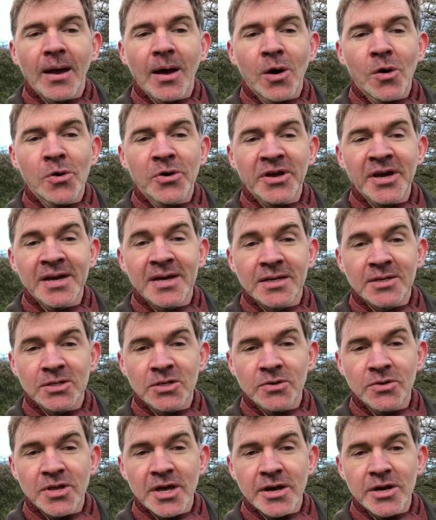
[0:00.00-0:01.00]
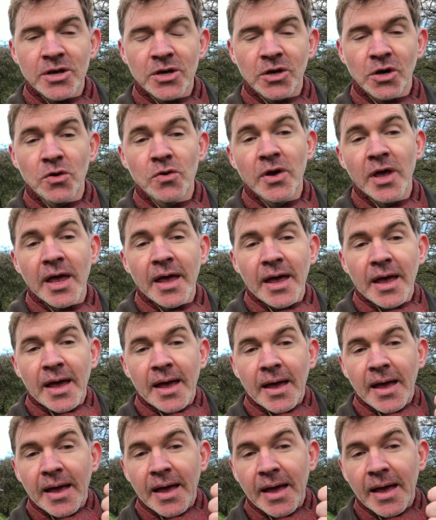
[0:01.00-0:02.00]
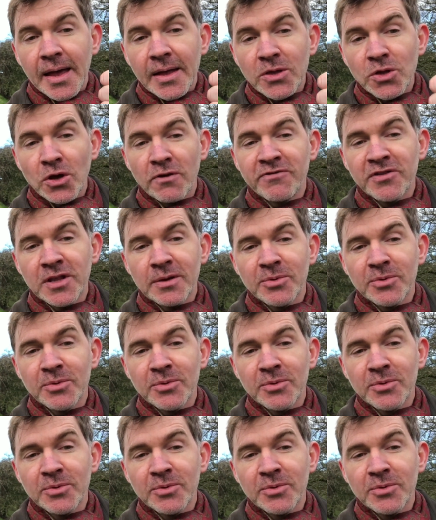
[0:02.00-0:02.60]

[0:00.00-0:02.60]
Okay, so there you go. Novel